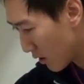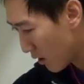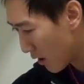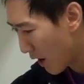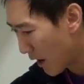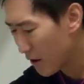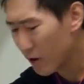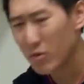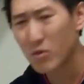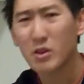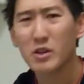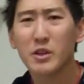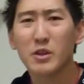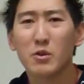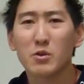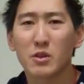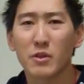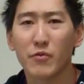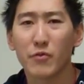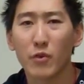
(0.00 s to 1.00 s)
I don't really
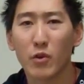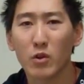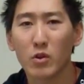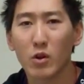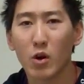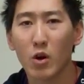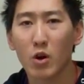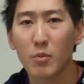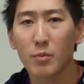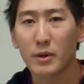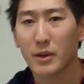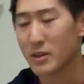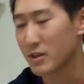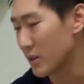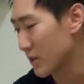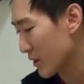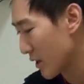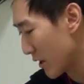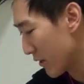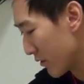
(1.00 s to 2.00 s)
use a full load because
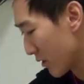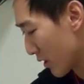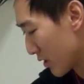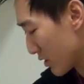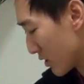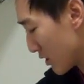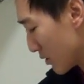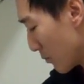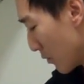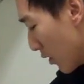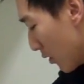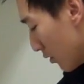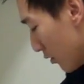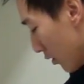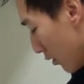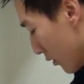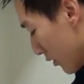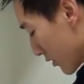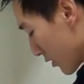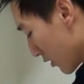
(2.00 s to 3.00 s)
it's kind of like a small
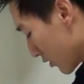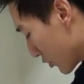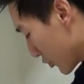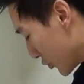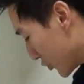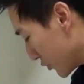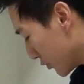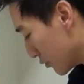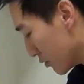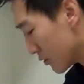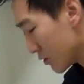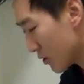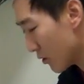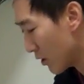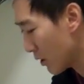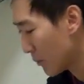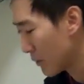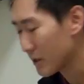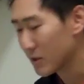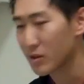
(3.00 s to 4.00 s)
load. It's all shoes, so
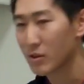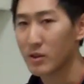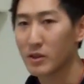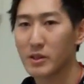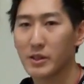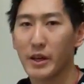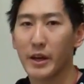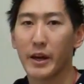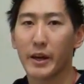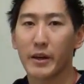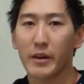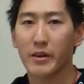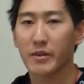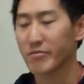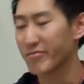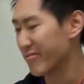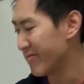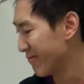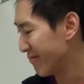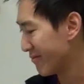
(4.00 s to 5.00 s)
I basically take,
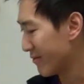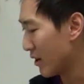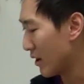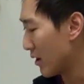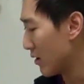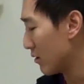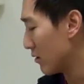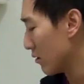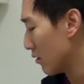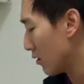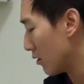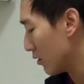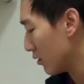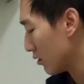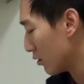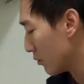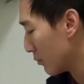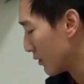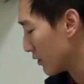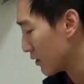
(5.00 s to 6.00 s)
I don't know, a
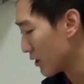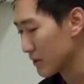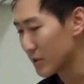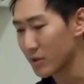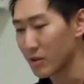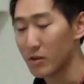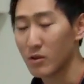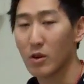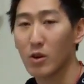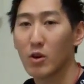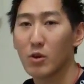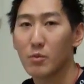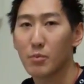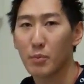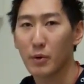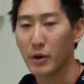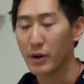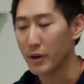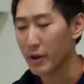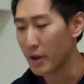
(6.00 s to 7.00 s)
little bit less than a load,
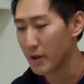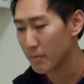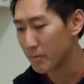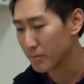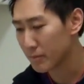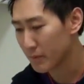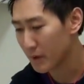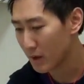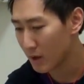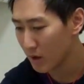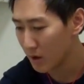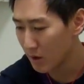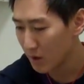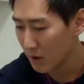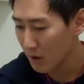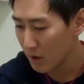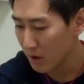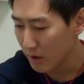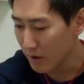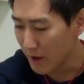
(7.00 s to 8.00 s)
put it in.
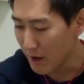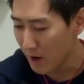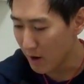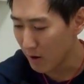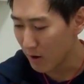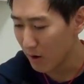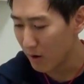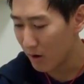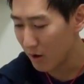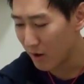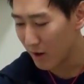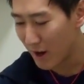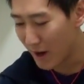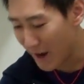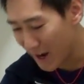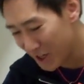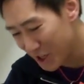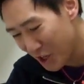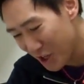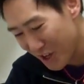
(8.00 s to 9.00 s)
Now, I
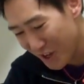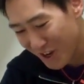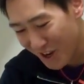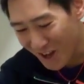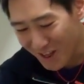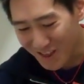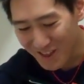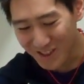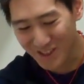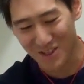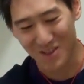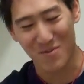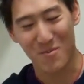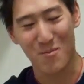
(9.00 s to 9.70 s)
actually got this in the